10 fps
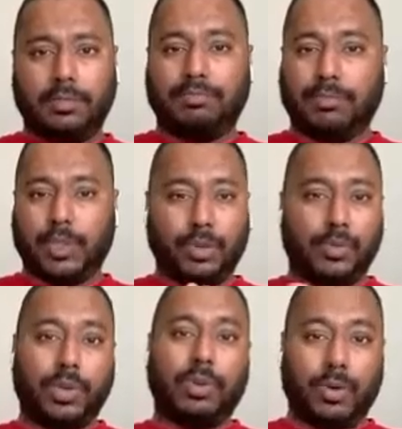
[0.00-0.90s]
So
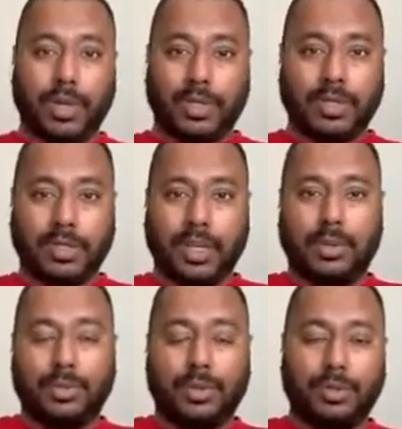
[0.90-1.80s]
we will always
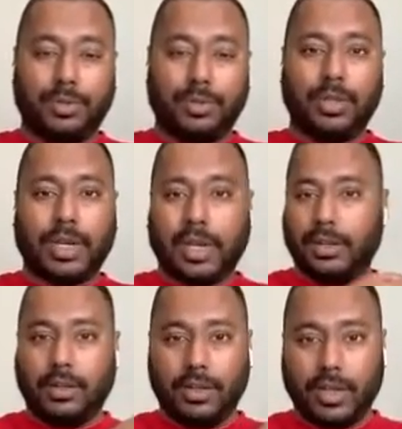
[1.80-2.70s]
help you to get
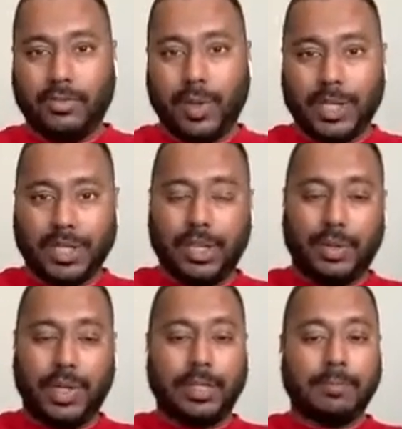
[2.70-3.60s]
all the information that you
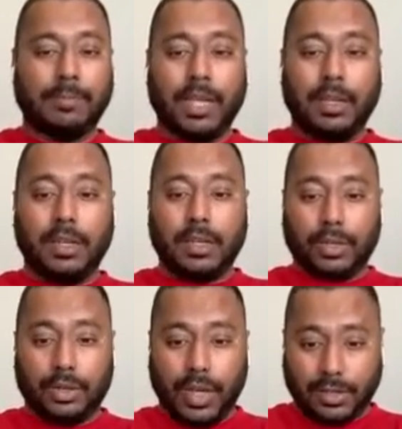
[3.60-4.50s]
need.
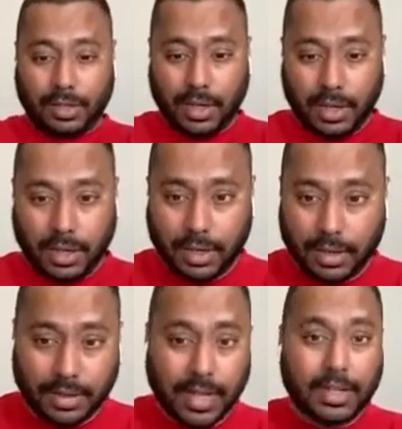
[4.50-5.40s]
So that's
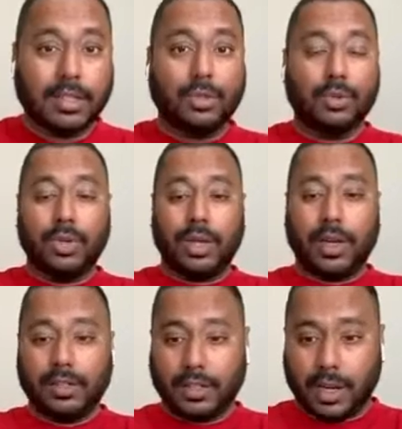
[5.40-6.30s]
the two
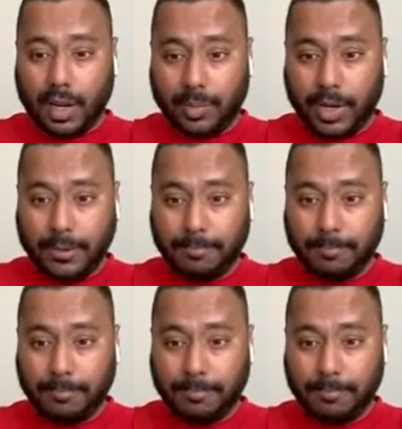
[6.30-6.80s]
events that are happening.